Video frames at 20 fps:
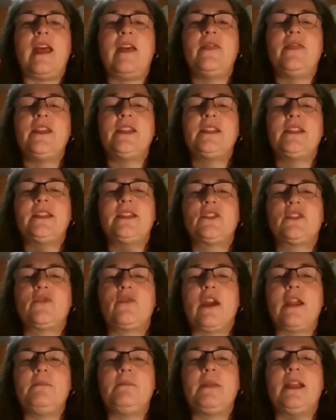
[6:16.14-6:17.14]
And this is
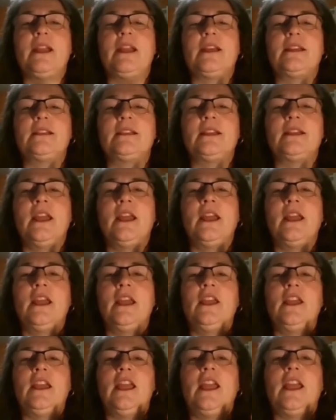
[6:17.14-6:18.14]
great because
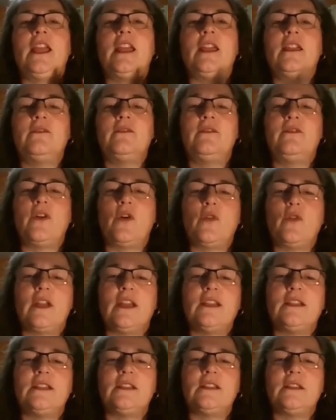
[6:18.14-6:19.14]
it can
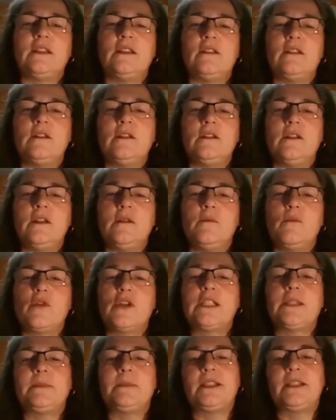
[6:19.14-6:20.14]
focus
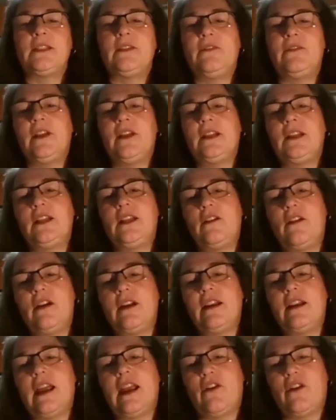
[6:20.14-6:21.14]
more specifically
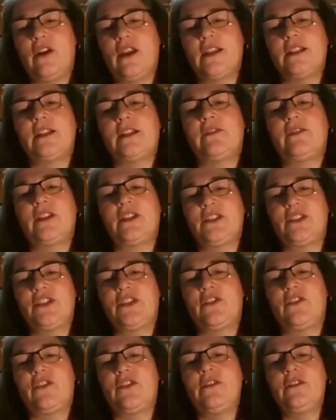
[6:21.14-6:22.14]
on areas of
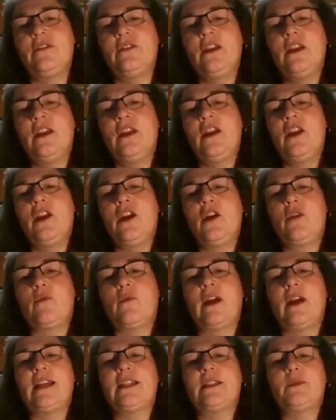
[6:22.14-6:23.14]
concern.
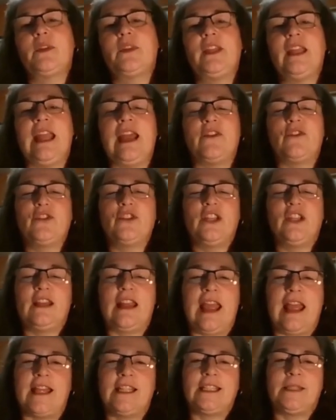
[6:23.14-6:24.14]
Whereas with the energy
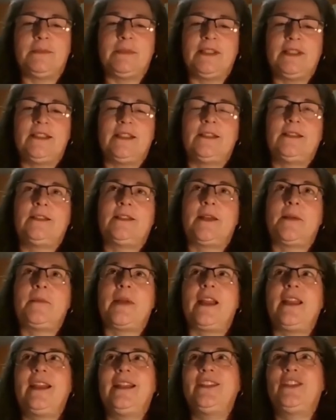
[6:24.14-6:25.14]
enhancement system,
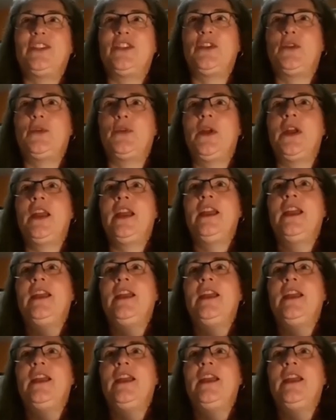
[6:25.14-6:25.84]
I like to